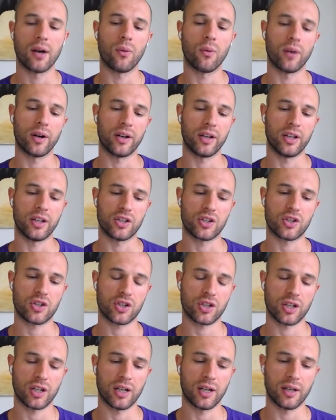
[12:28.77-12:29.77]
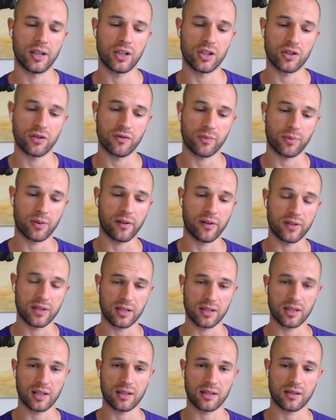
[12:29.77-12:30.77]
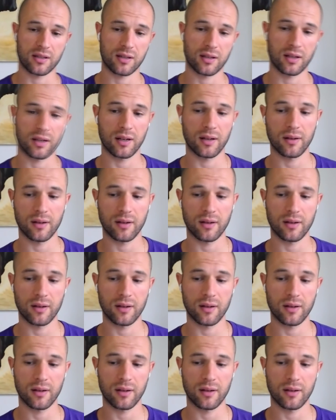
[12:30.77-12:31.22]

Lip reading: where each of the provinces has